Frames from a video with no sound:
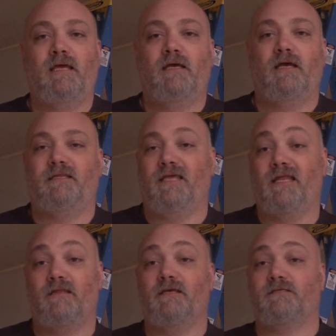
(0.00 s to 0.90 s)
At the
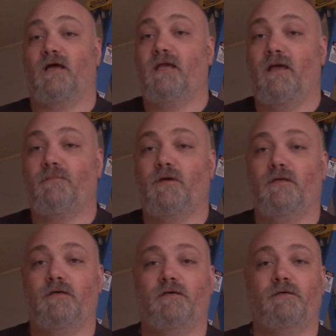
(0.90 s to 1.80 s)
end of this, I am going
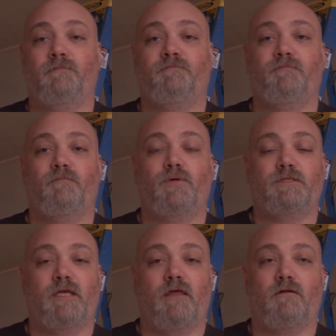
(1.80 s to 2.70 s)
to put
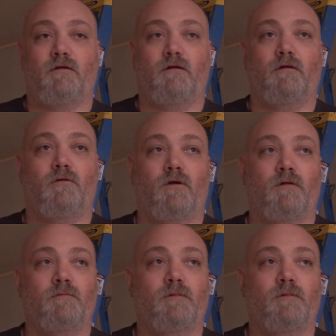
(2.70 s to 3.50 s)
together or